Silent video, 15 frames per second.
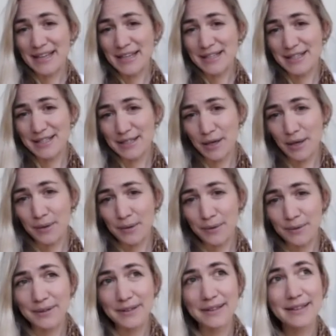
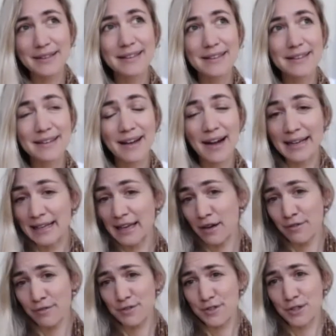So I'd
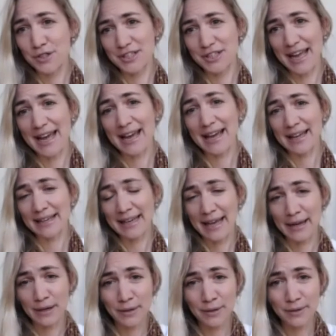love to share
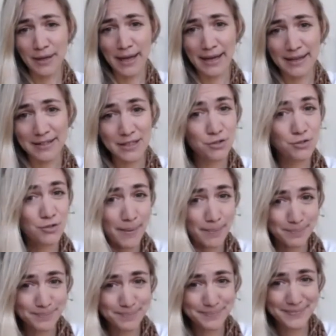now, to
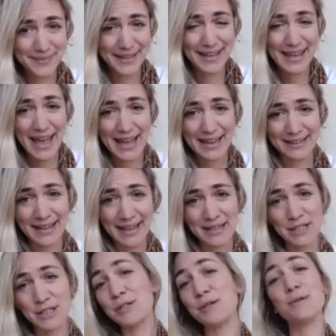drum again, and
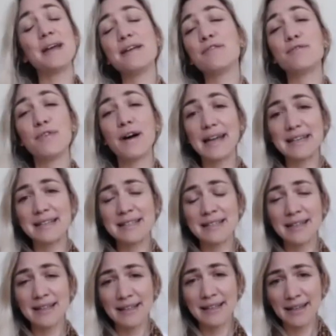to invite
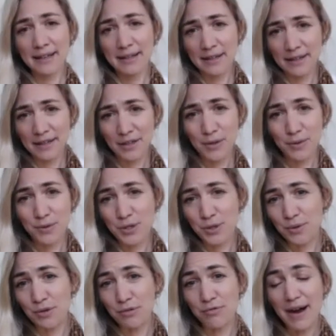you
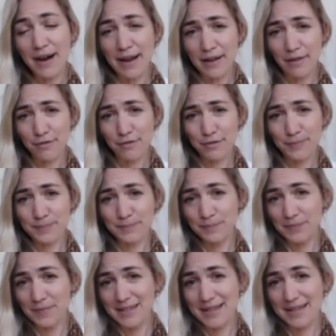to arrive
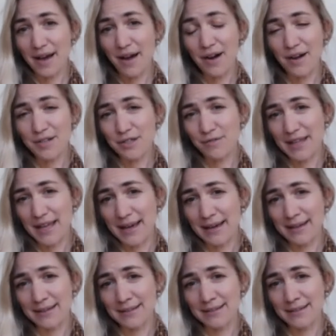to the heart of the
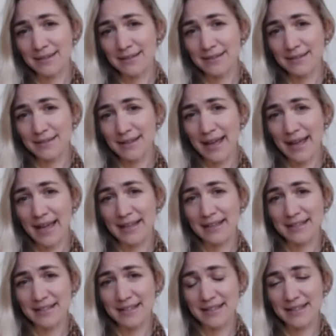earth
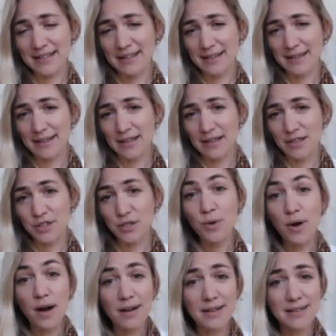and to
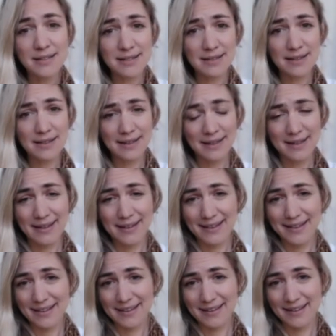ask
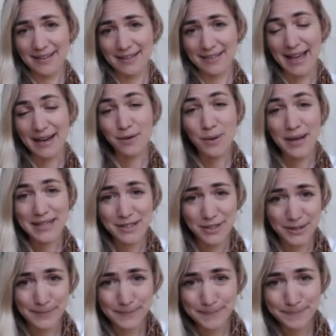that
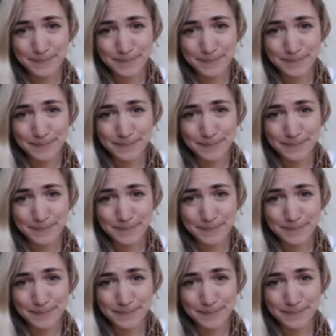question,